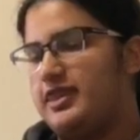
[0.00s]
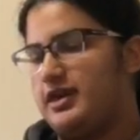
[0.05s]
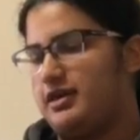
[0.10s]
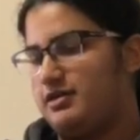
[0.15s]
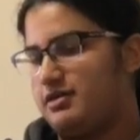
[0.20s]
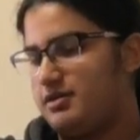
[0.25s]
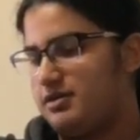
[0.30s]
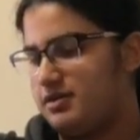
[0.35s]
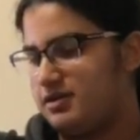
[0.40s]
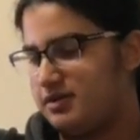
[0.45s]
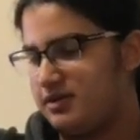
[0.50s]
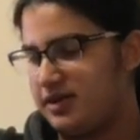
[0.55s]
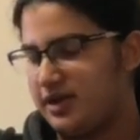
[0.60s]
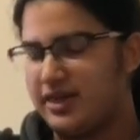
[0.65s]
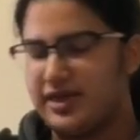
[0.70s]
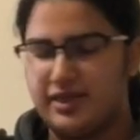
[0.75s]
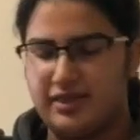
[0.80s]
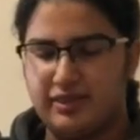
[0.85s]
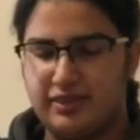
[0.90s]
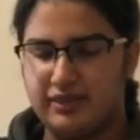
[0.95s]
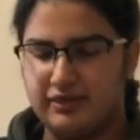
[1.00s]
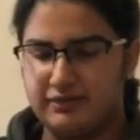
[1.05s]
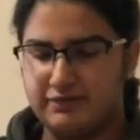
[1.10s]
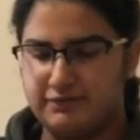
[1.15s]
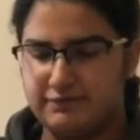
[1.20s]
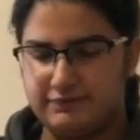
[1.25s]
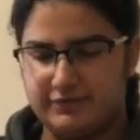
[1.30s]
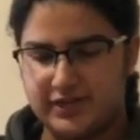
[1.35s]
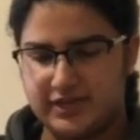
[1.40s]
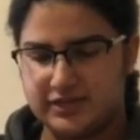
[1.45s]
they are and they
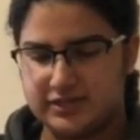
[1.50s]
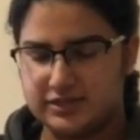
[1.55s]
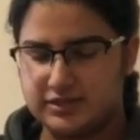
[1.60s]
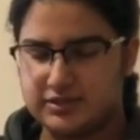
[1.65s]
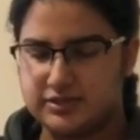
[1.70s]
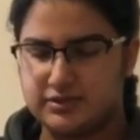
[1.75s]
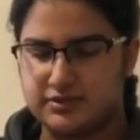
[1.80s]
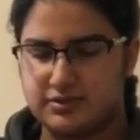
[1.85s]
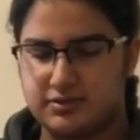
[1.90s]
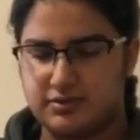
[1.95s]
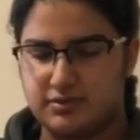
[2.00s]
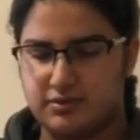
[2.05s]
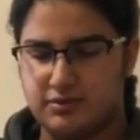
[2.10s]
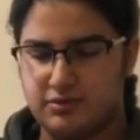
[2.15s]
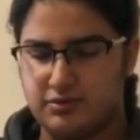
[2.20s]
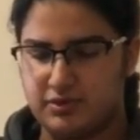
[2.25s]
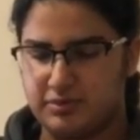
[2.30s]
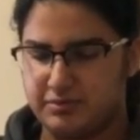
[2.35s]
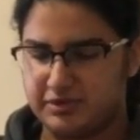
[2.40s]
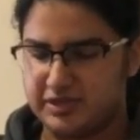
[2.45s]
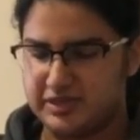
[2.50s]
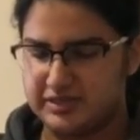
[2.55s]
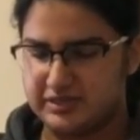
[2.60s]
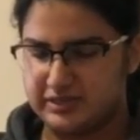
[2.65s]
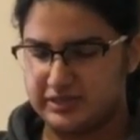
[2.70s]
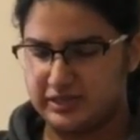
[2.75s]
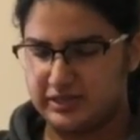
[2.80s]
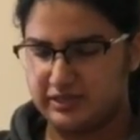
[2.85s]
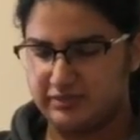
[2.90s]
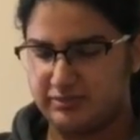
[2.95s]
fit. So I'm gonna
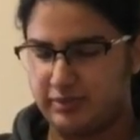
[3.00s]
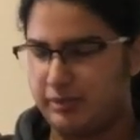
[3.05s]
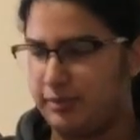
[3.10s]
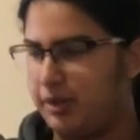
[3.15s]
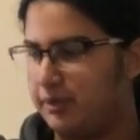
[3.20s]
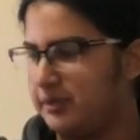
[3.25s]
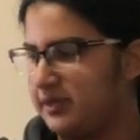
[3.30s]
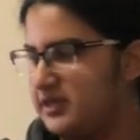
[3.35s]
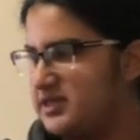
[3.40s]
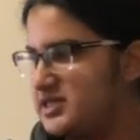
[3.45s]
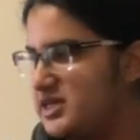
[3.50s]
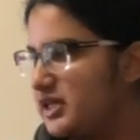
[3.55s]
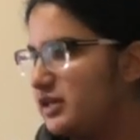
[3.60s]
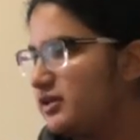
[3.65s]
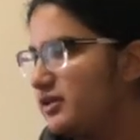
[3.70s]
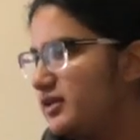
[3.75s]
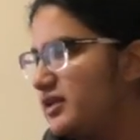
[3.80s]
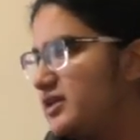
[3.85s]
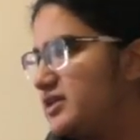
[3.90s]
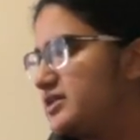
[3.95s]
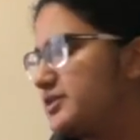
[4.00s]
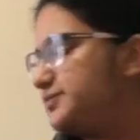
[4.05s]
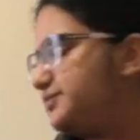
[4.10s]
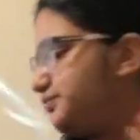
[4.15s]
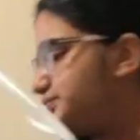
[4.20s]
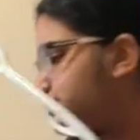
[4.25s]
see if my mom can tailor these